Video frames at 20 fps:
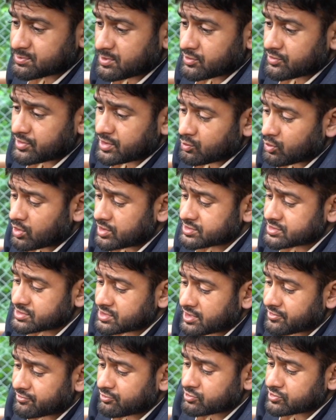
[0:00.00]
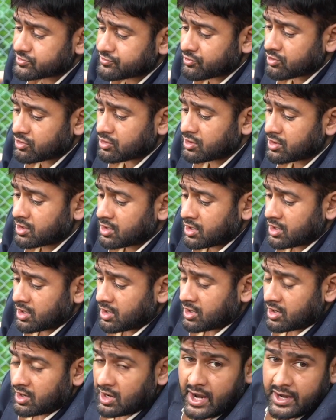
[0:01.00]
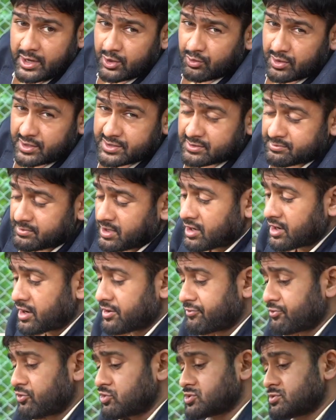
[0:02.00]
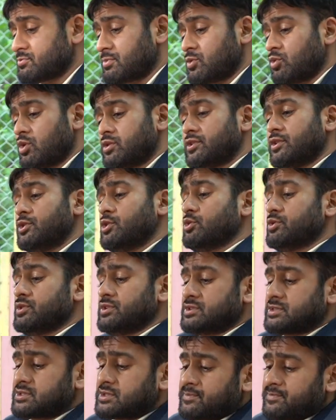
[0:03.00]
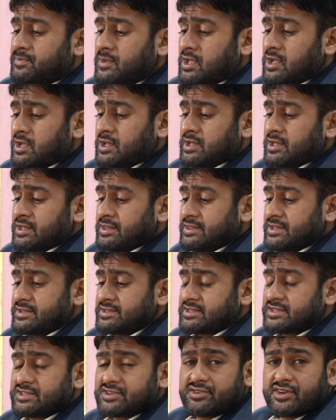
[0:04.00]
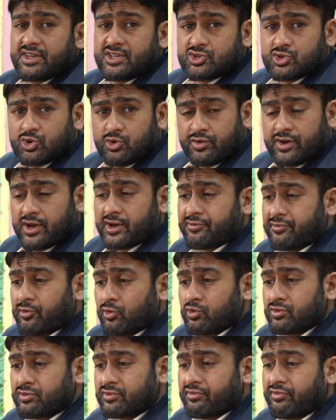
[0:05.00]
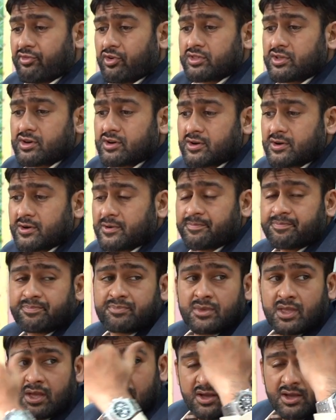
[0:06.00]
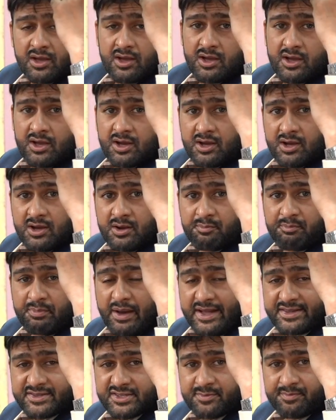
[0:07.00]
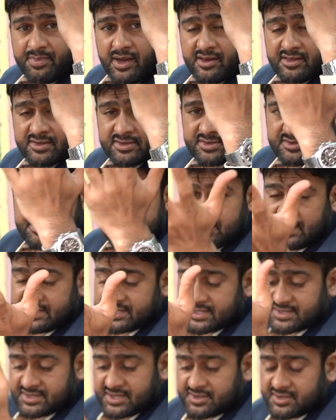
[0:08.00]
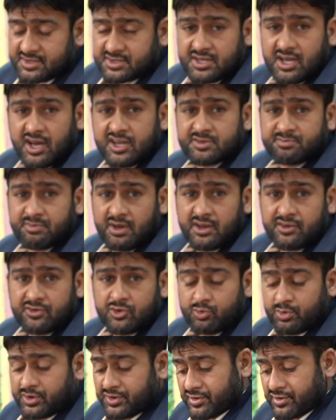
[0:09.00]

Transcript: be wondering what is the headphones for. Land Rover doesn't make headphones, but what they do is, this is the Range Rover headphones for the backseat panels. As I said, this car is meant to be